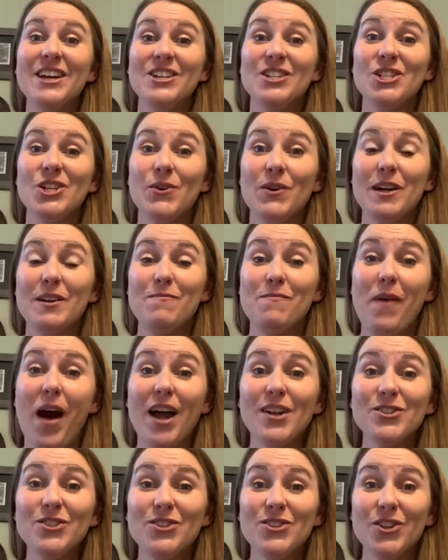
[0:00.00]
during
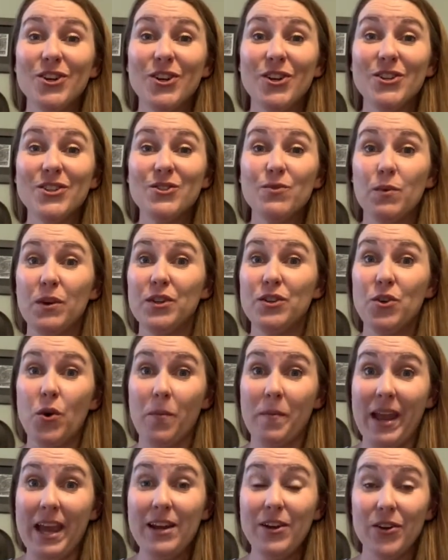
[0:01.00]
Monsters with No
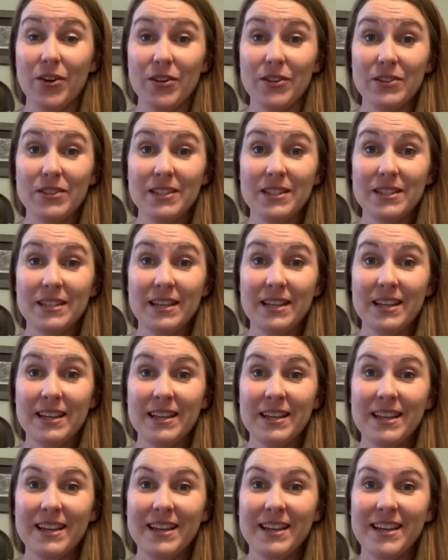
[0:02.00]
Manners?
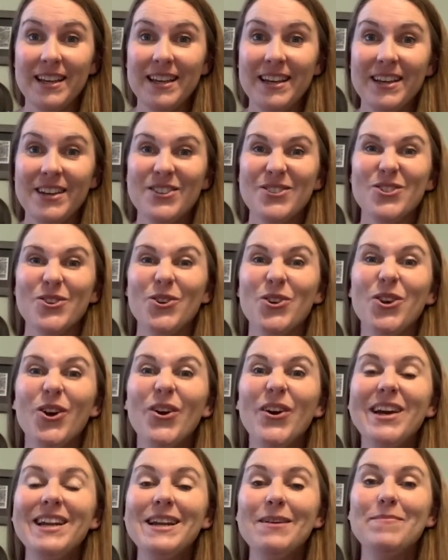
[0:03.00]
So
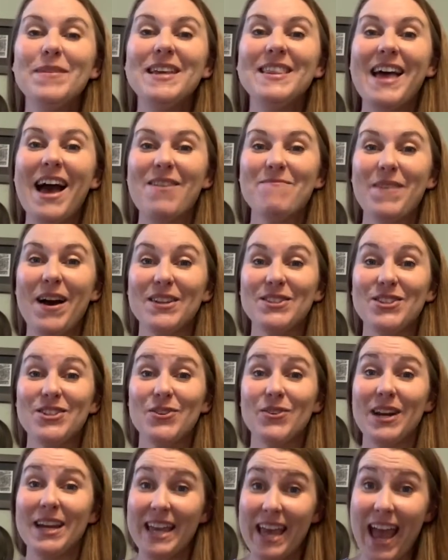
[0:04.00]
you're gonna be that
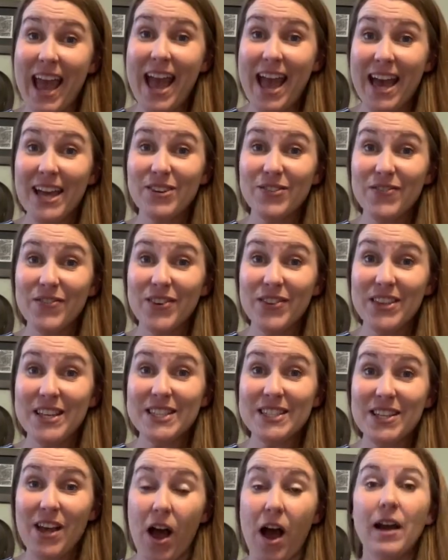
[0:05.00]
monster again for
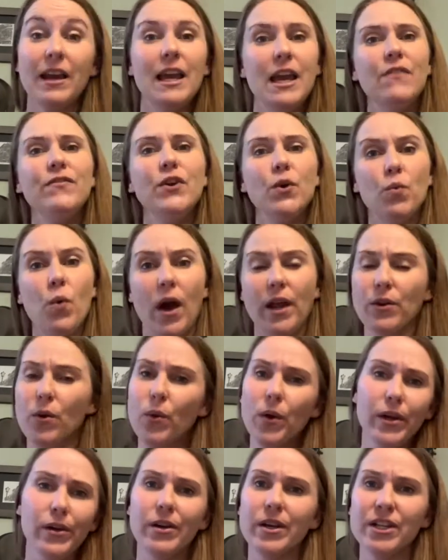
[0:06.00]
this song if you want,
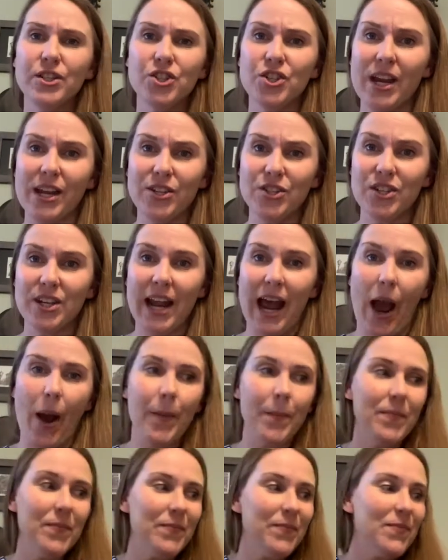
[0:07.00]
or you can change it
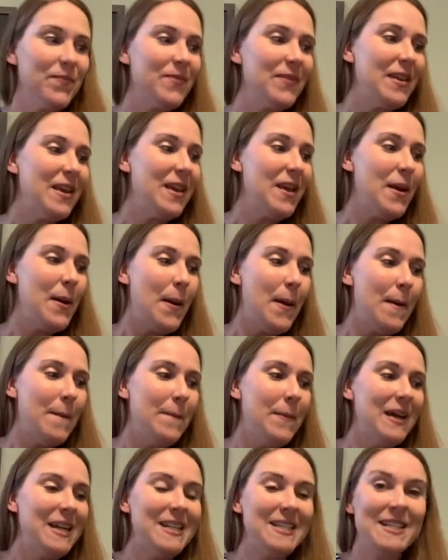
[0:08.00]
out.
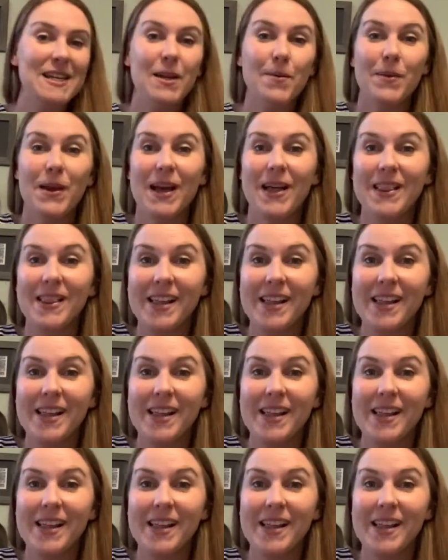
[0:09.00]
But it's gonna be a